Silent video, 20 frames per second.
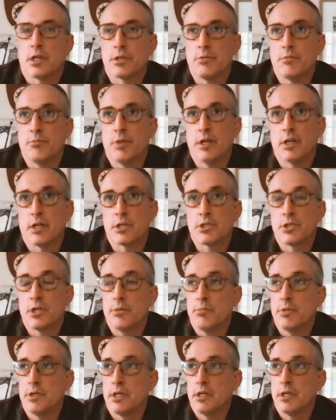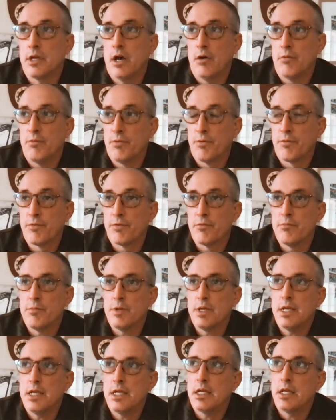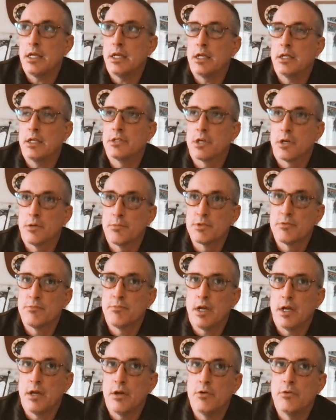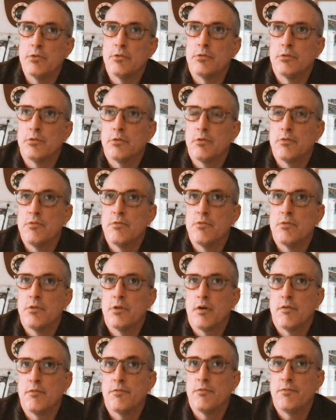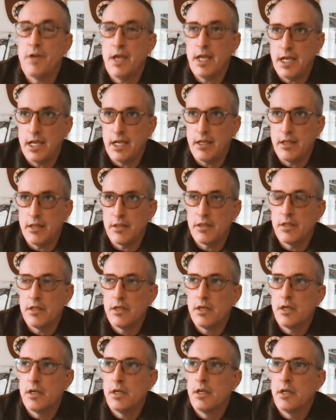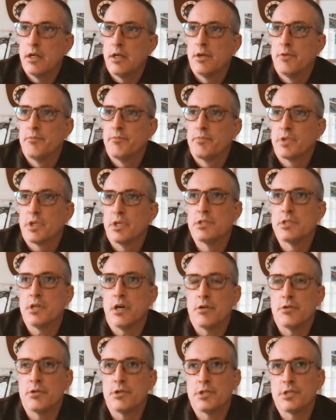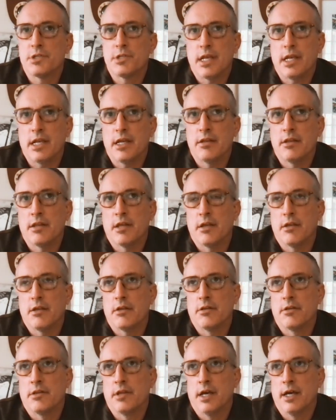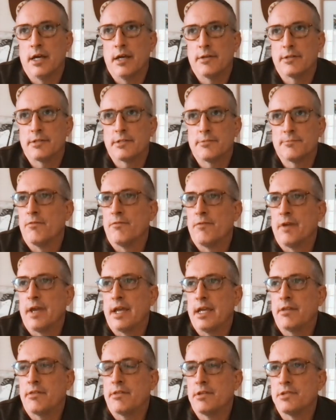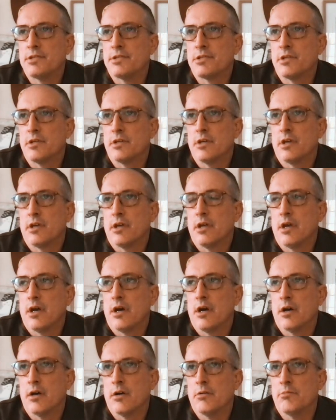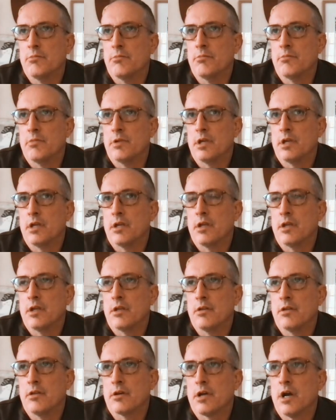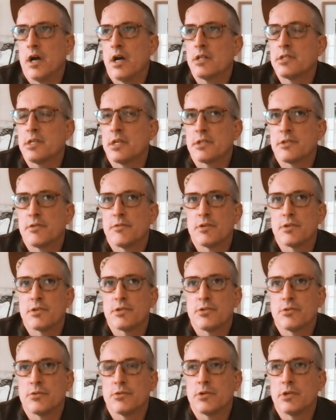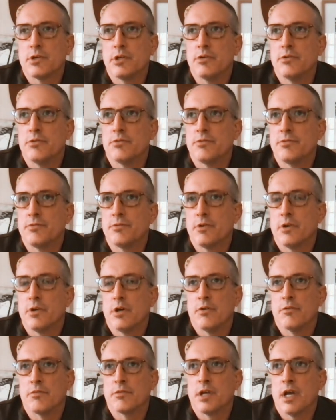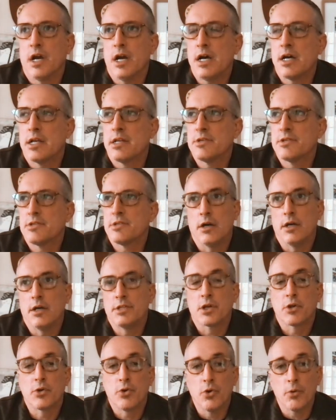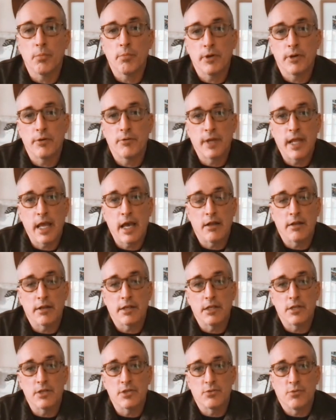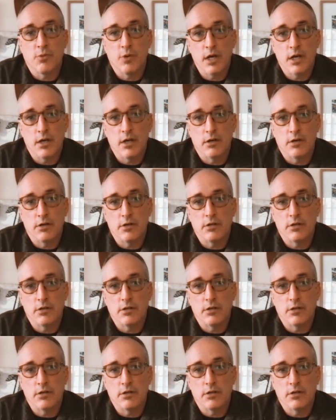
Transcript: been extremely helpful for me in terms of my own faith is to understand that faith is, in the context of the story of God, it's a corporate reality as well,